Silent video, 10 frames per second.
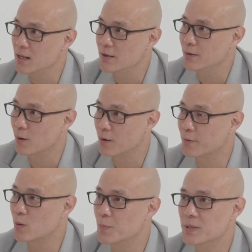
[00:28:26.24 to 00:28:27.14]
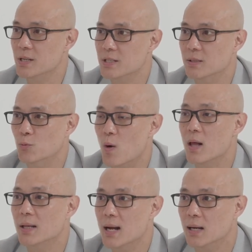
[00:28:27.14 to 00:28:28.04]
your overall position
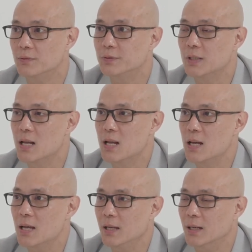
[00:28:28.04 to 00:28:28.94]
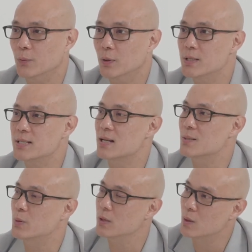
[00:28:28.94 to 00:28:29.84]
well enough, we'd start to
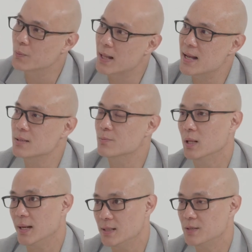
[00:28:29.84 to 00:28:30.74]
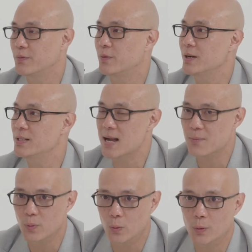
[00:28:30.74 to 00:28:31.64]
put little plans in place. For
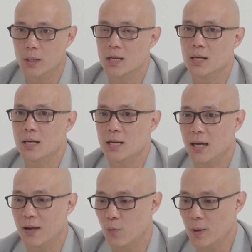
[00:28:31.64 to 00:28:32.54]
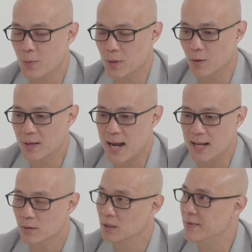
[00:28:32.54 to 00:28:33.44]
example, if we were to look
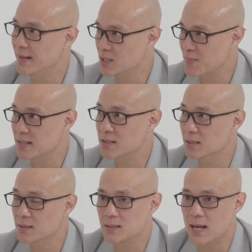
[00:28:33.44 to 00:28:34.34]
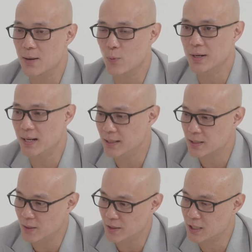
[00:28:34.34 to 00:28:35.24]
at your living expenses and we need
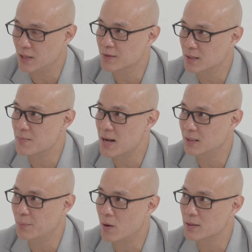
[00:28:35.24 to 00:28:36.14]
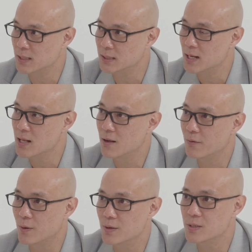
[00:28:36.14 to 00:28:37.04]
to achieve a certain amount of deposit
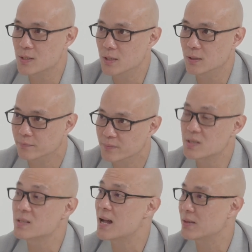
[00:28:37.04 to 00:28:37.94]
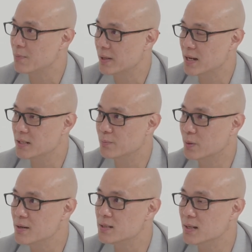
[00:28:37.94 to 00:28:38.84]
for us to start the application
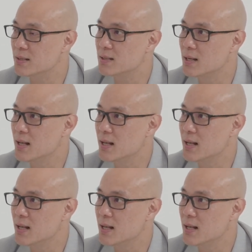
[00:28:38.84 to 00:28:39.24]
process,